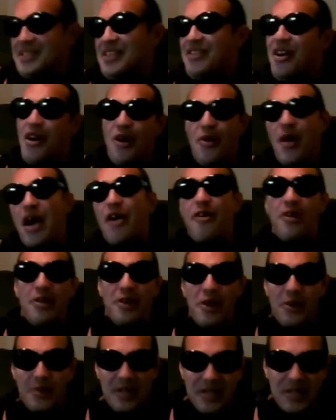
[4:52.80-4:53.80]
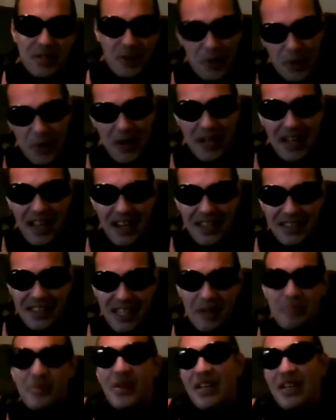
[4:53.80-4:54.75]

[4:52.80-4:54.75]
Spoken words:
oh, I already know this story kind of thing.